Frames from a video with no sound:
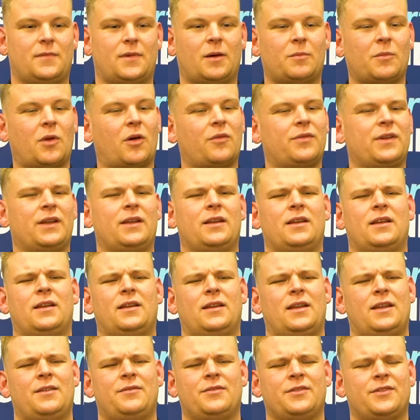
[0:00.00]
I'm not
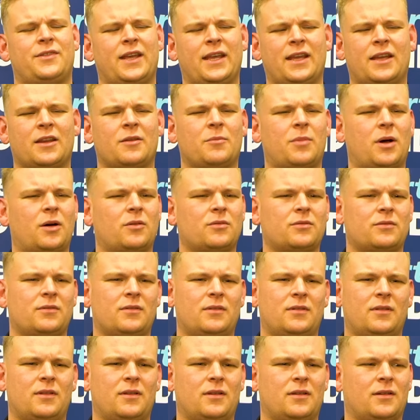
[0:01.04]
even thinking about
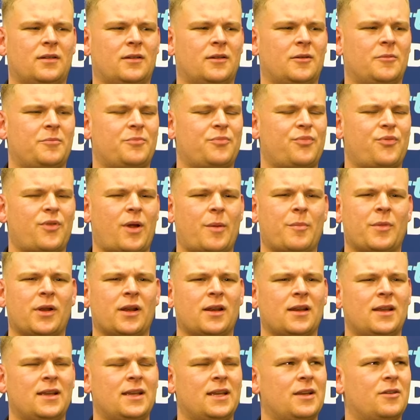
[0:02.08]
Premier
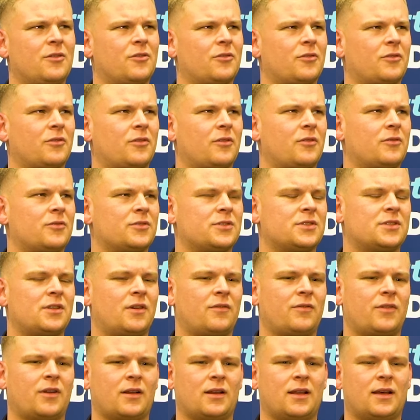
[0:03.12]
League or
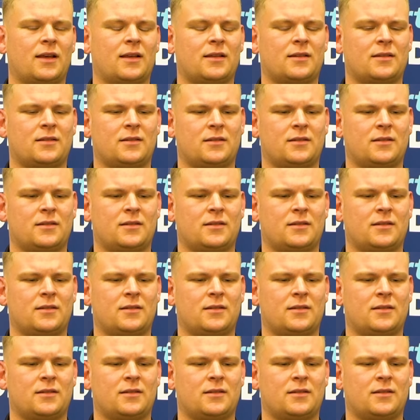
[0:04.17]
stuff like that.